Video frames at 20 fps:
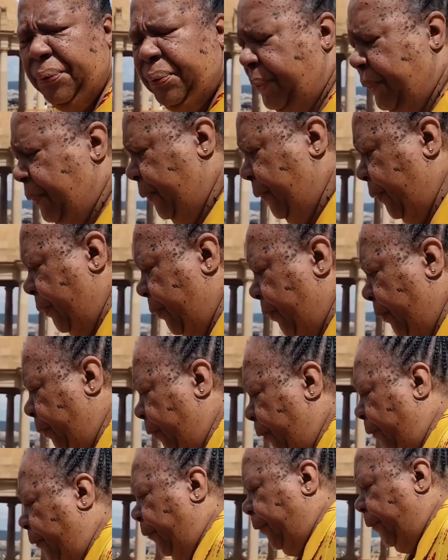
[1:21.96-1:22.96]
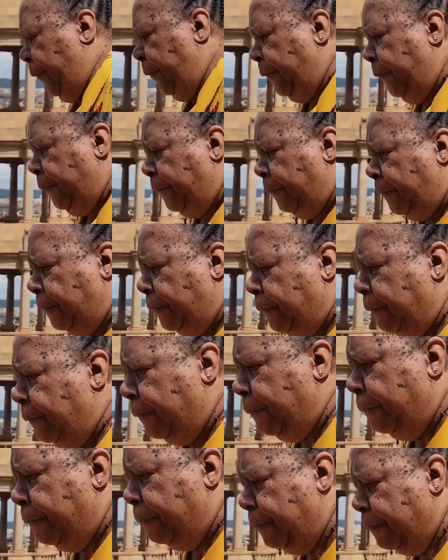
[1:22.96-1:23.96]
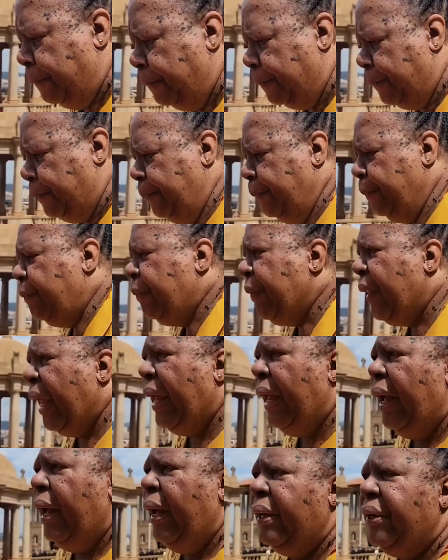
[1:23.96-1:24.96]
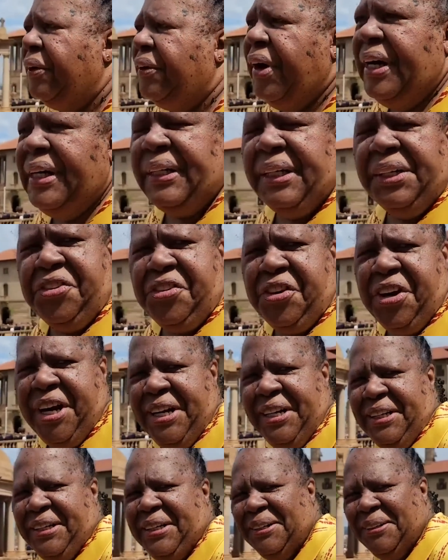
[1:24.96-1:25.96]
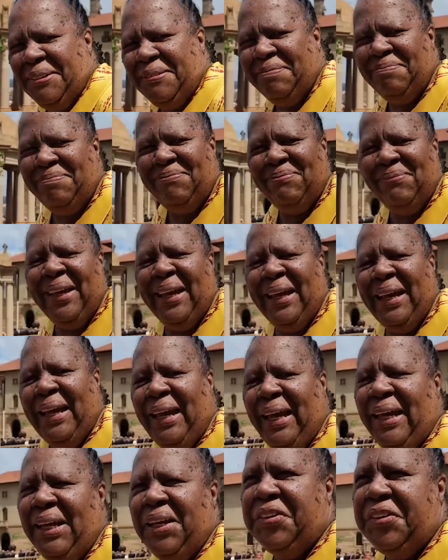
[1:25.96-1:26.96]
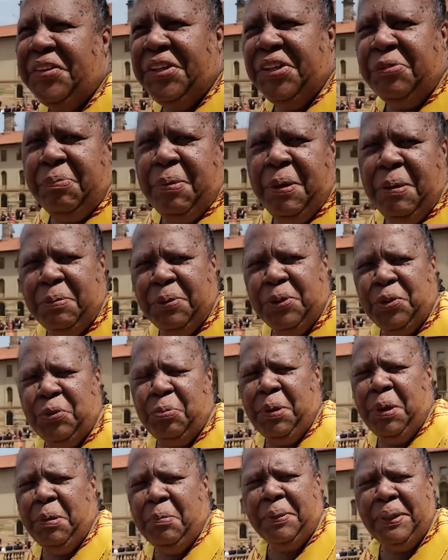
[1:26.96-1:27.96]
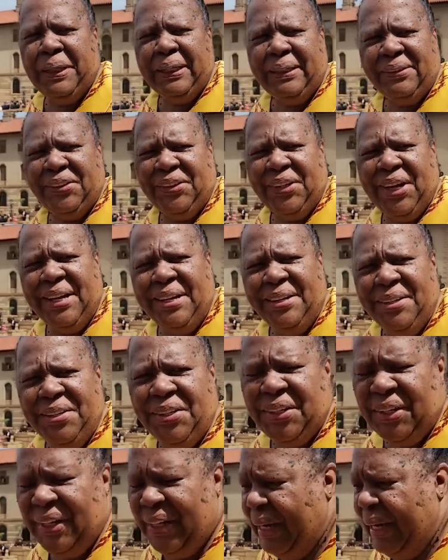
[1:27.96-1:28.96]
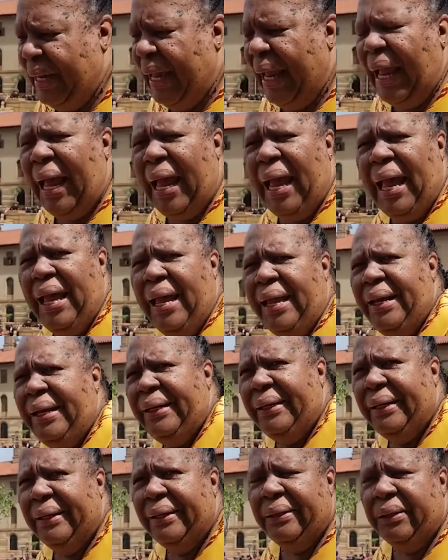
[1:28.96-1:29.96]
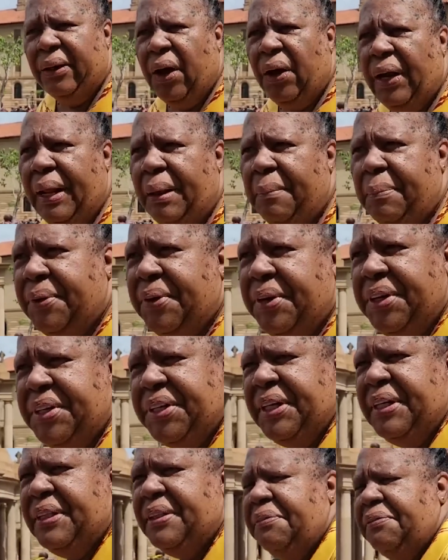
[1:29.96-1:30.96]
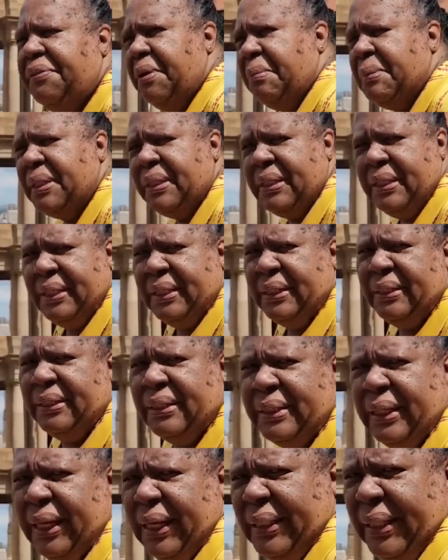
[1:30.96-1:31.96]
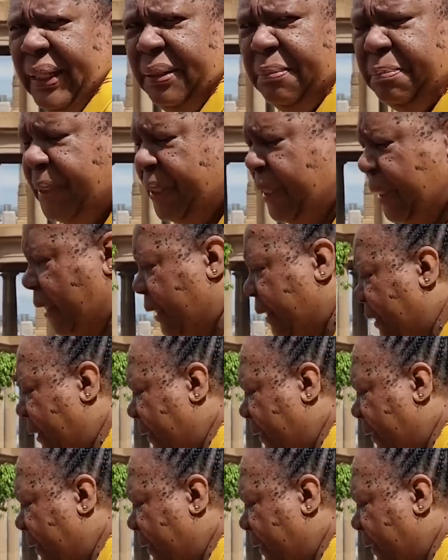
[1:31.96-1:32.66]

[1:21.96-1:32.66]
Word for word: What are you looking forward to about today's visit? Greater trade, increased people-to-people exchange, and collaboration in the pharmaceutical sector in particular.